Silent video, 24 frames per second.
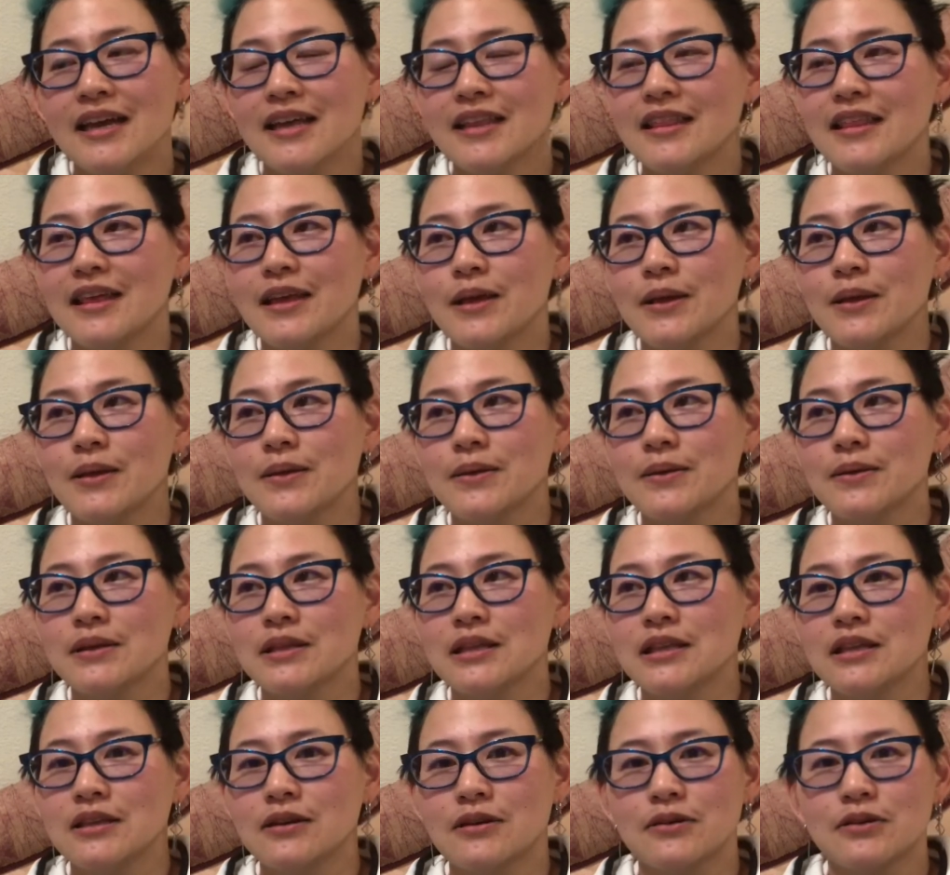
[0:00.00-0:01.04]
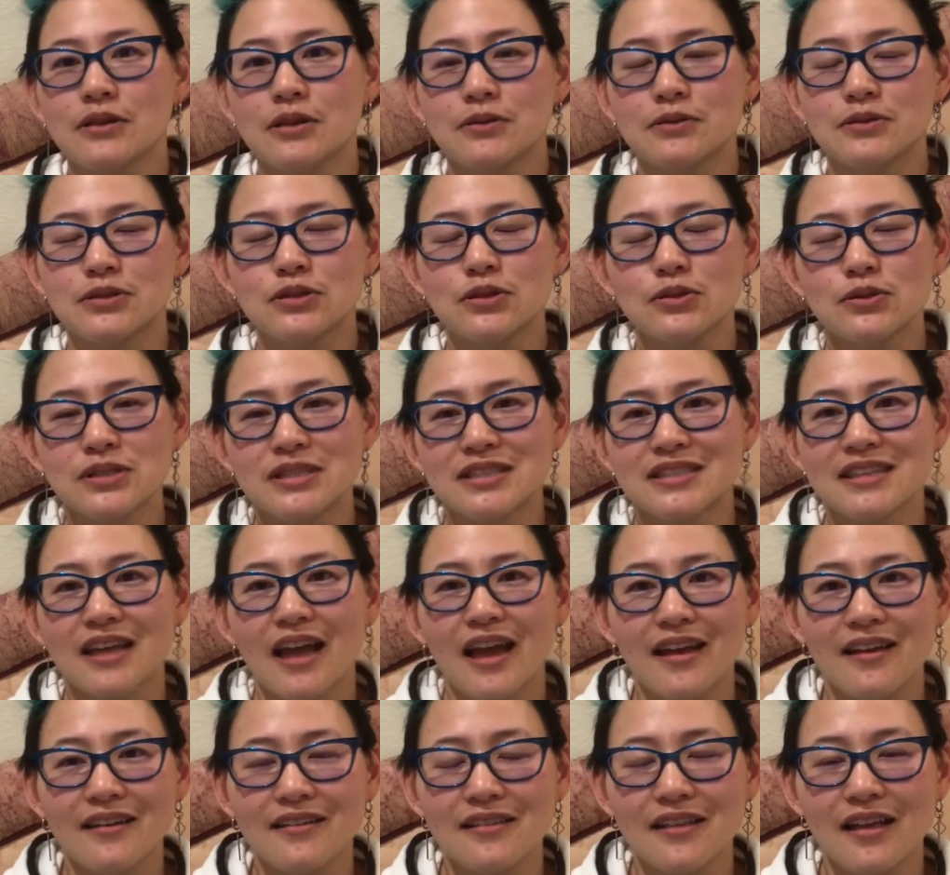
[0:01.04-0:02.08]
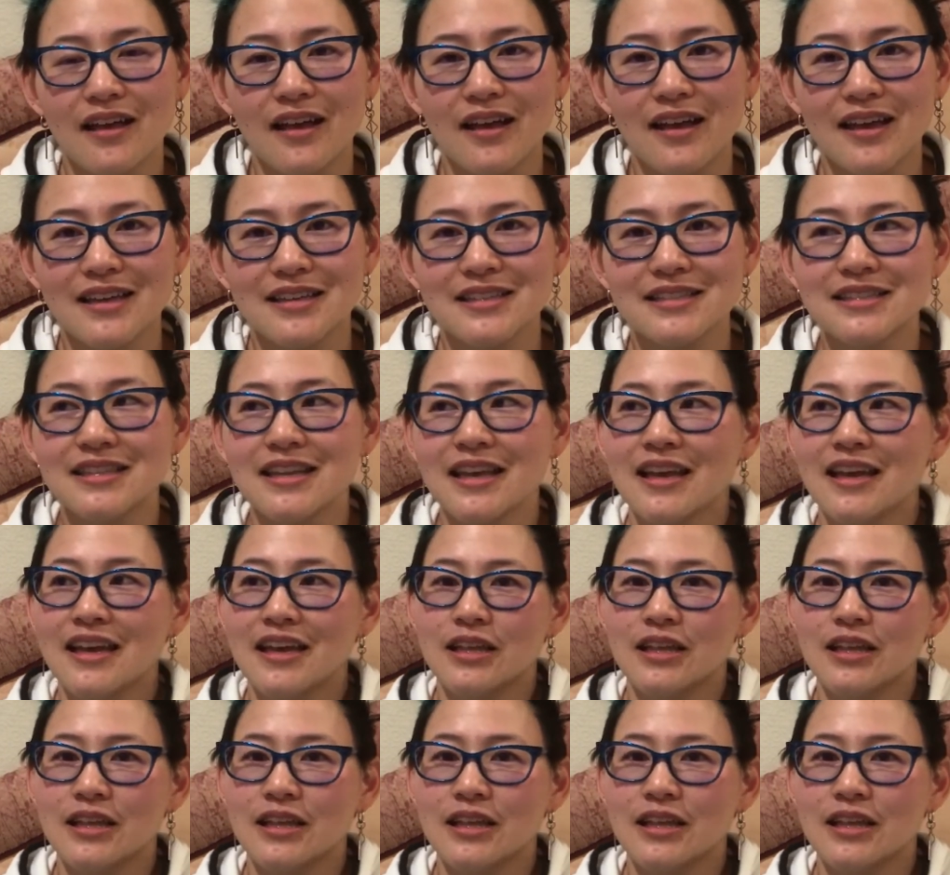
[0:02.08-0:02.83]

They, you know, they were so stylized.